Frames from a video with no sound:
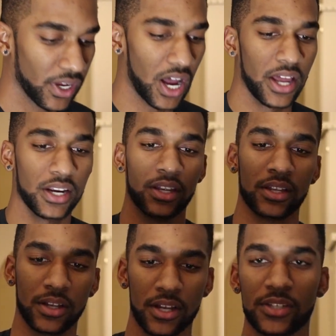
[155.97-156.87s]
got
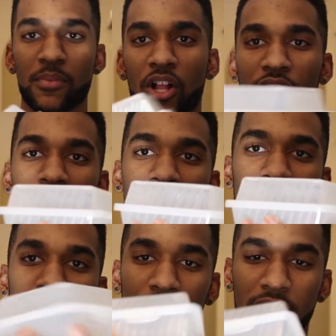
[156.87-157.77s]
a smaller guy
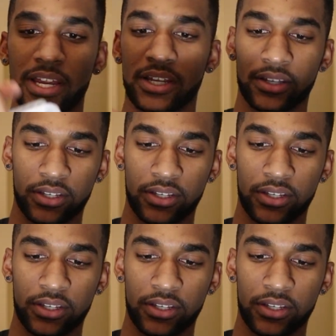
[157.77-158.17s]
for, like,